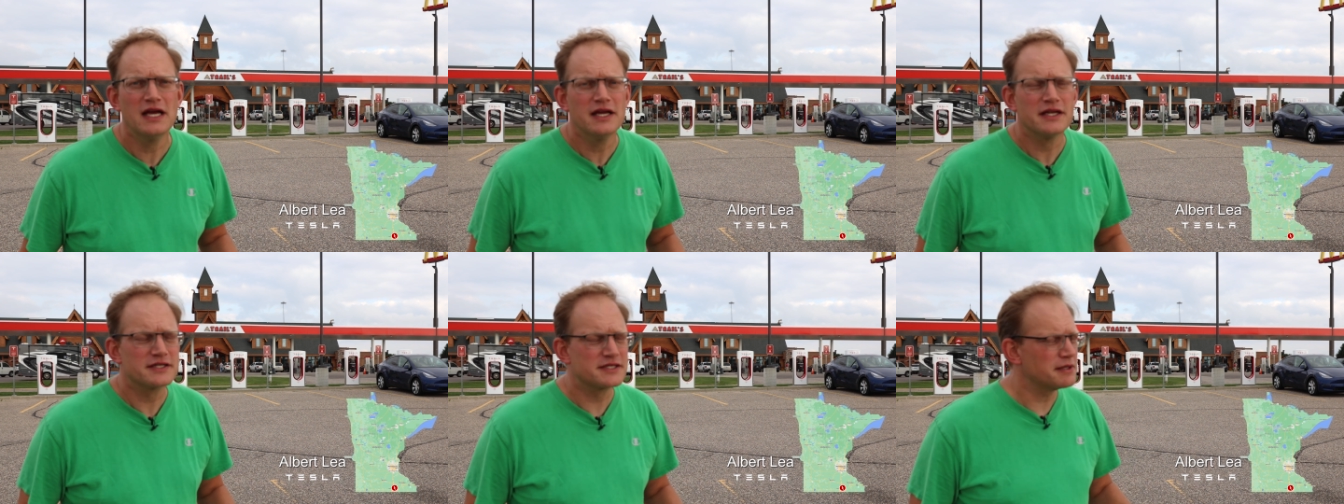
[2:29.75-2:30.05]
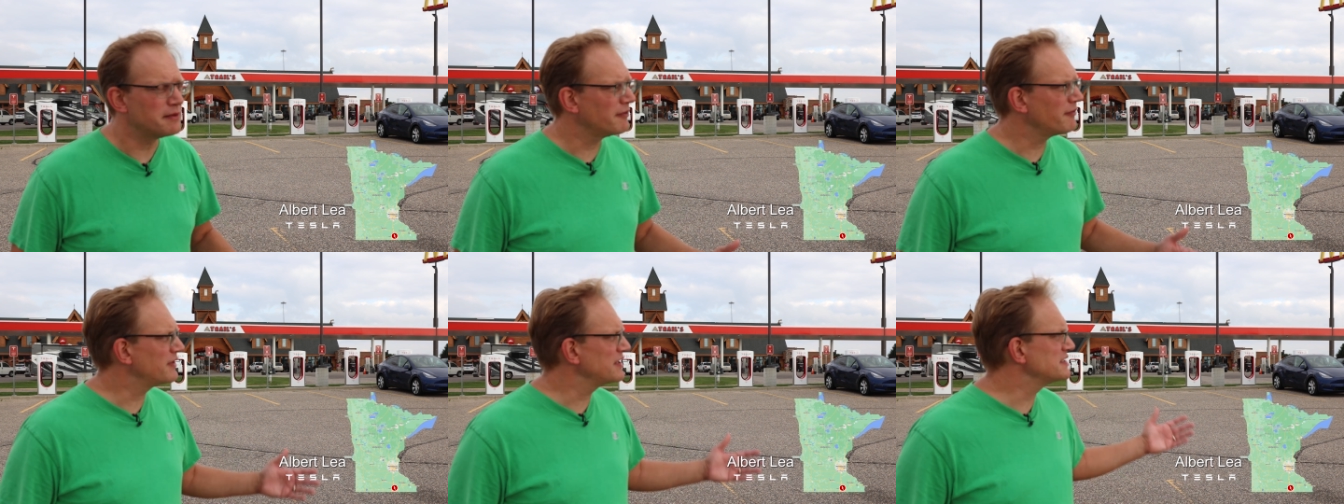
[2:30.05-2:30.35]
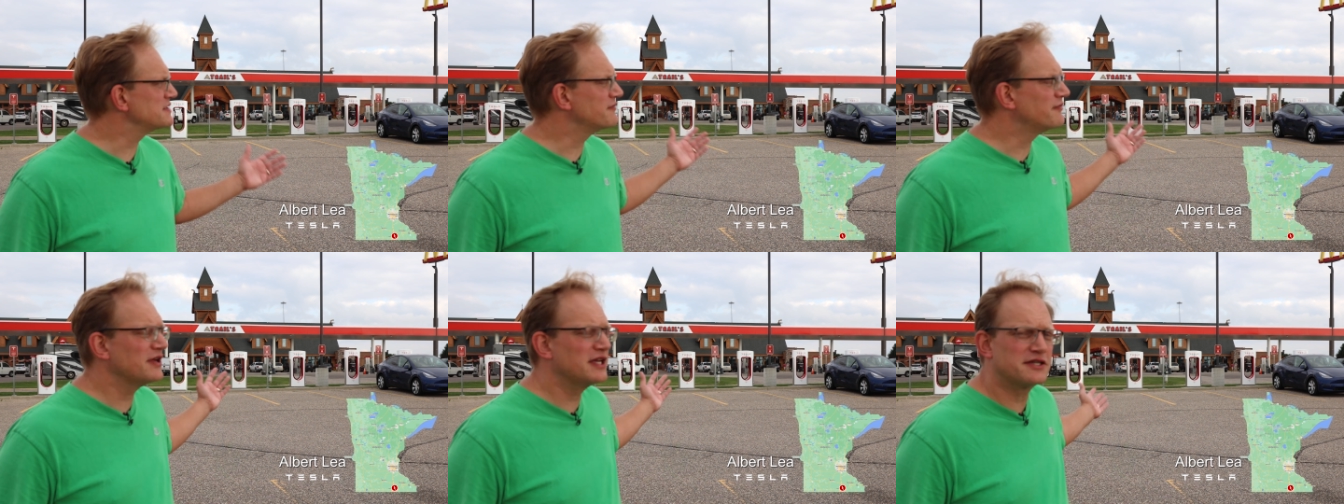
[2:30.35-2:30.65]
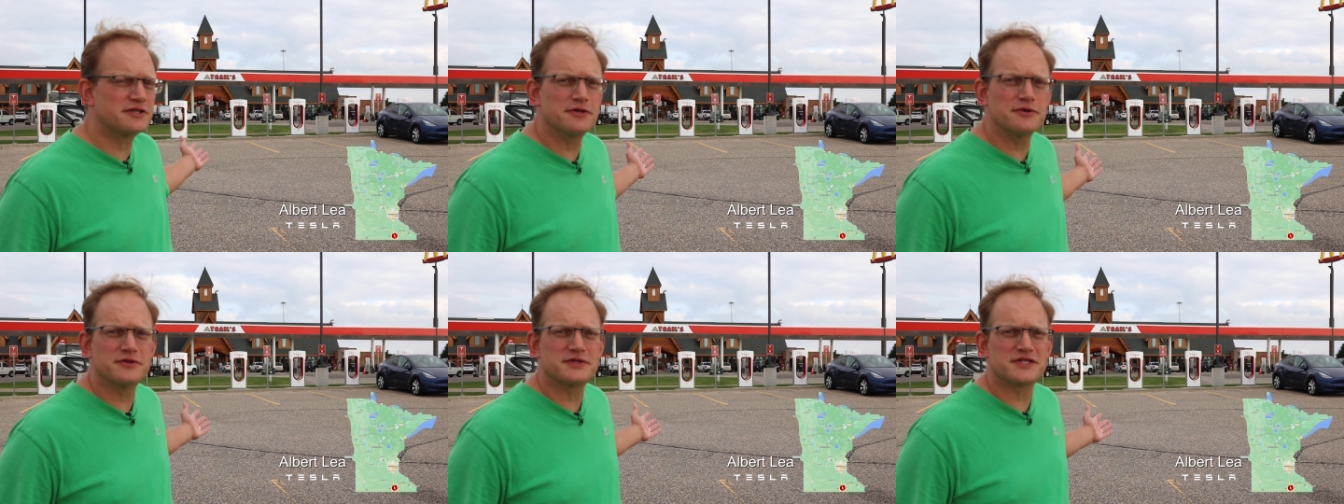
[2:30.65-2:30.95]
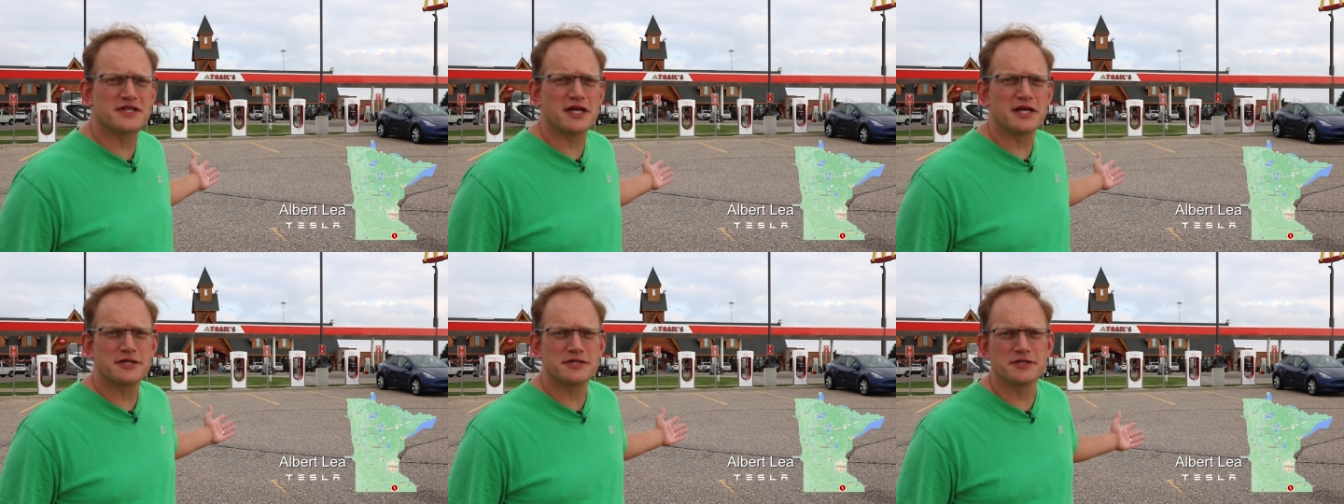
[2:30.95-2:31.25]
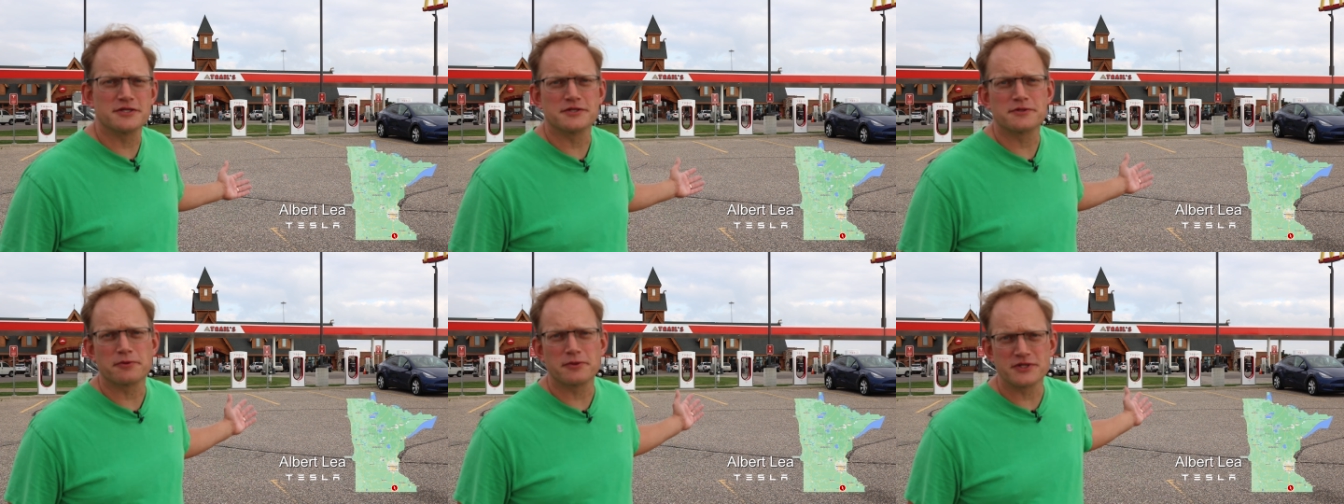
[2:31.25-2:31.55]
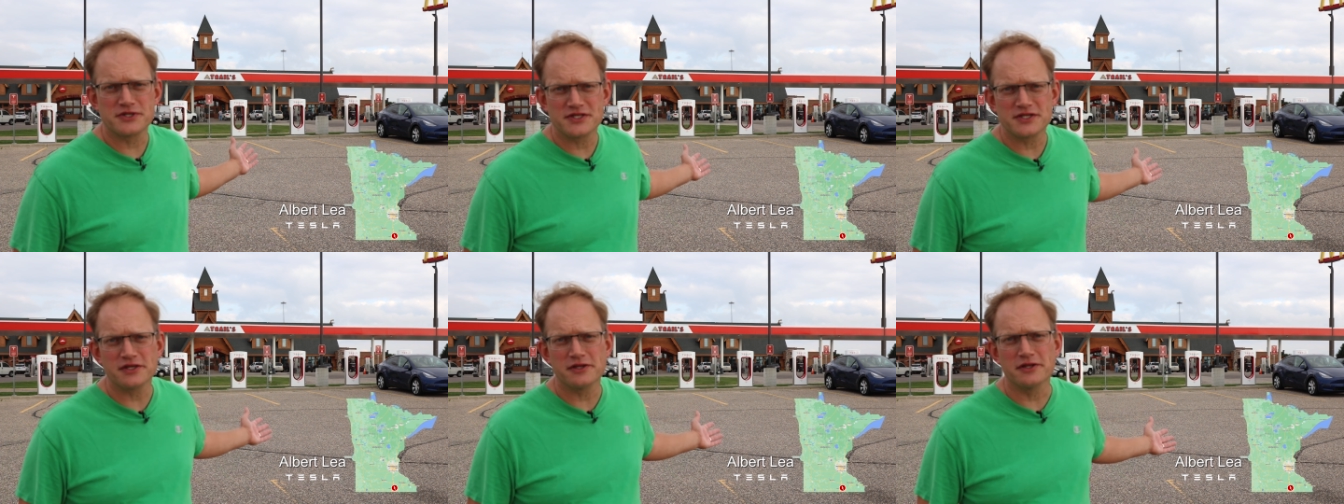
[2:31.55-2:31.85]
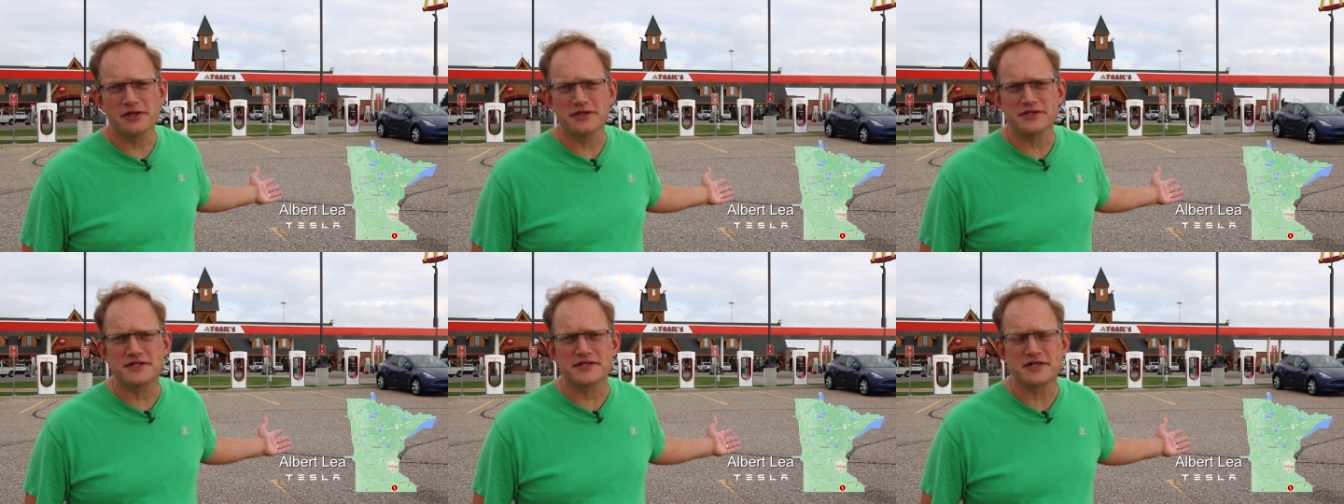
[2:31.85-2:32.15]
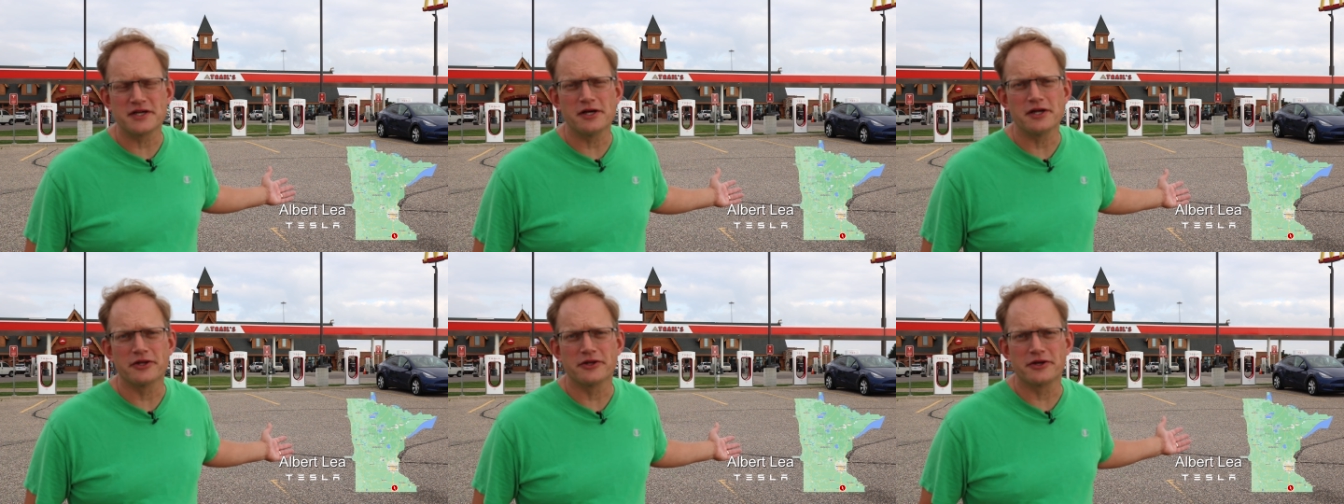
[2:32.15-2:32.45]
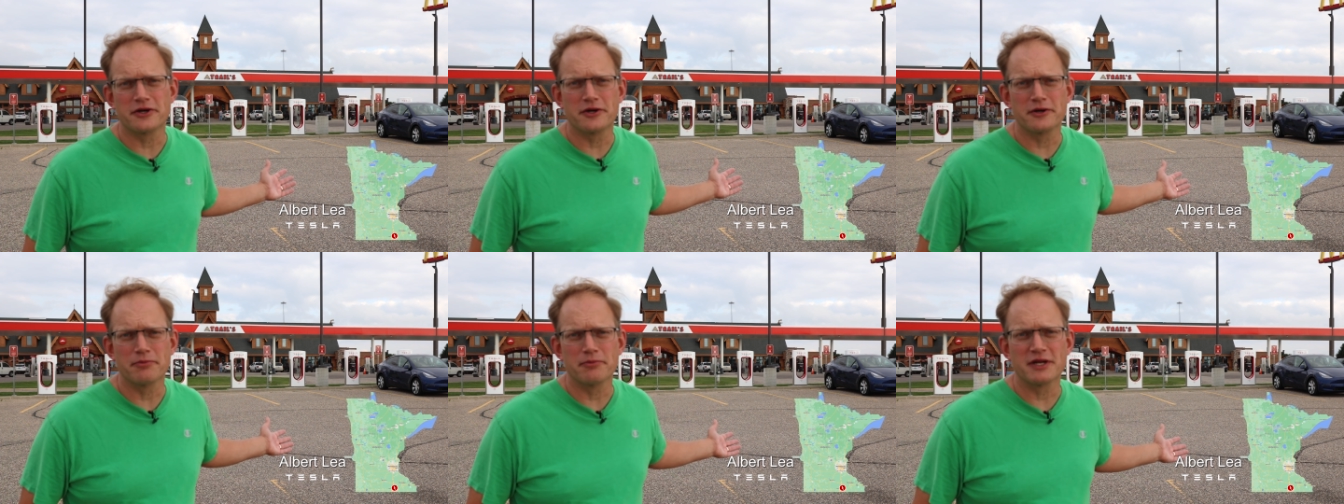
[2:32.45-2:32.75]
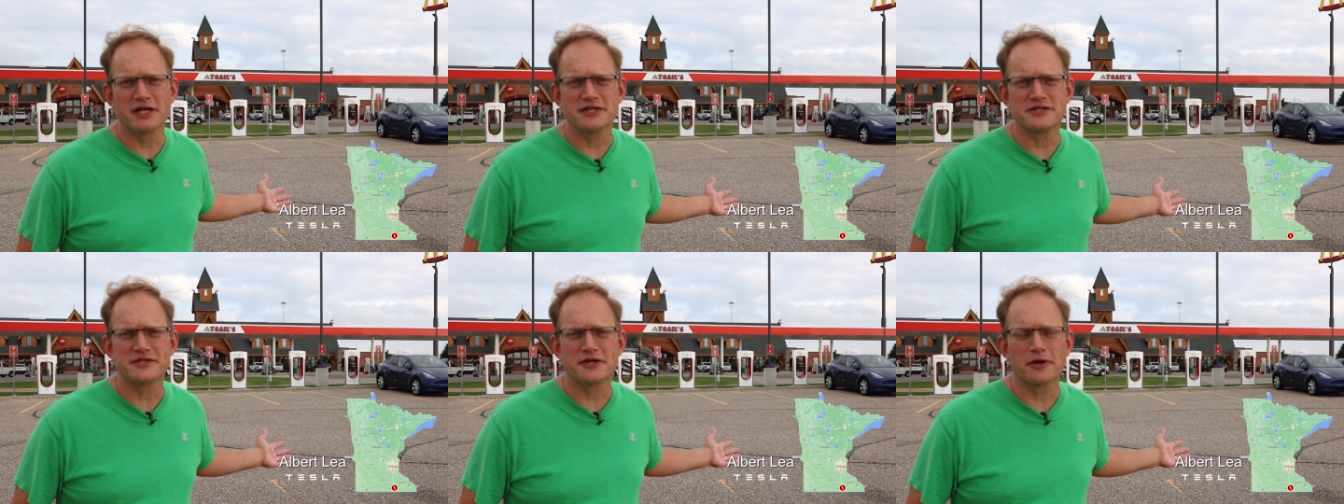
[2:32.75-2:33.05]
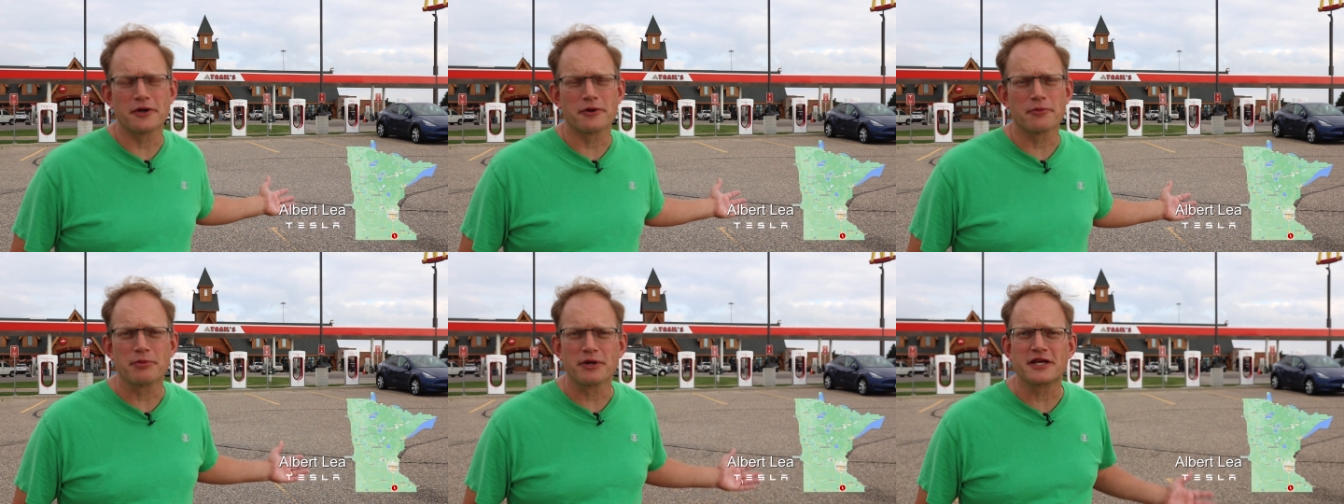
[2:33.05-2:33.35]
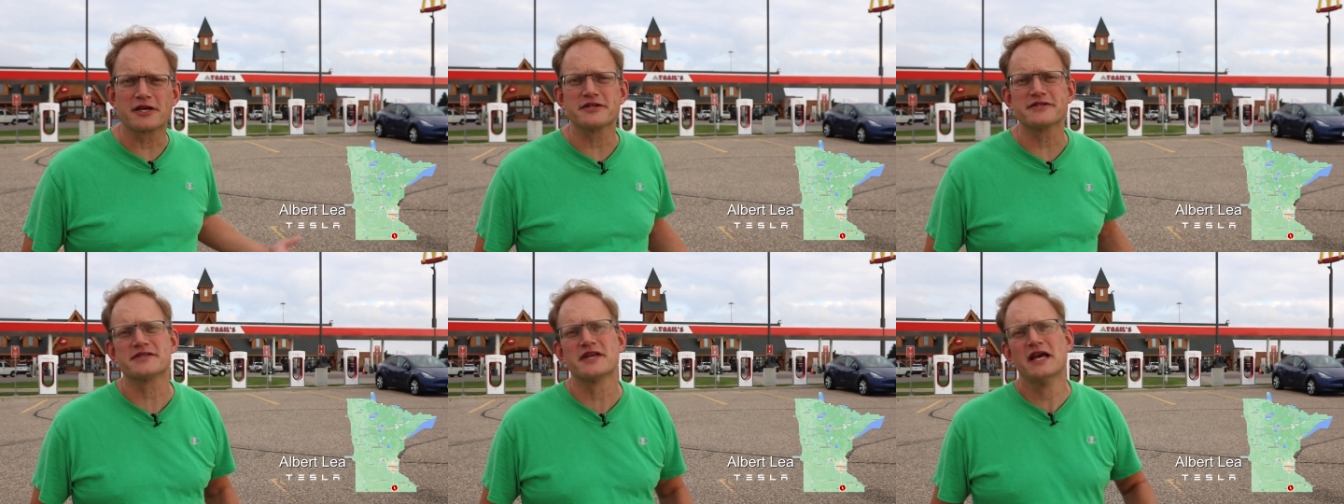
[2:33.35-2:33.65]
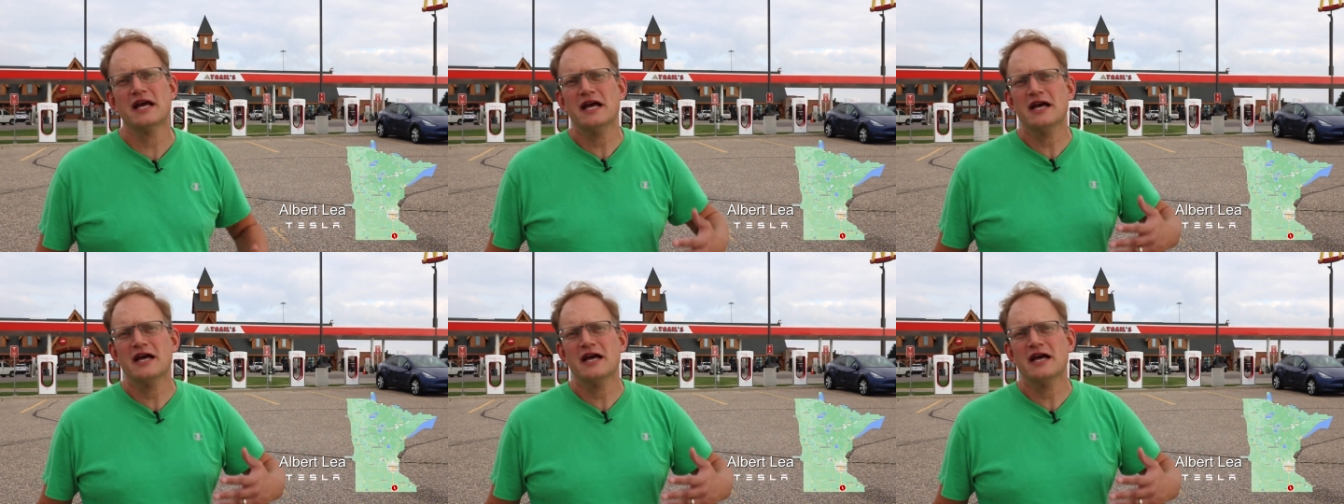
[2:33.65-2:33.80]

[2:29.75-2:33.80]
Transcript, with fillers: some of these V2 stations were still installed here in Minnesota because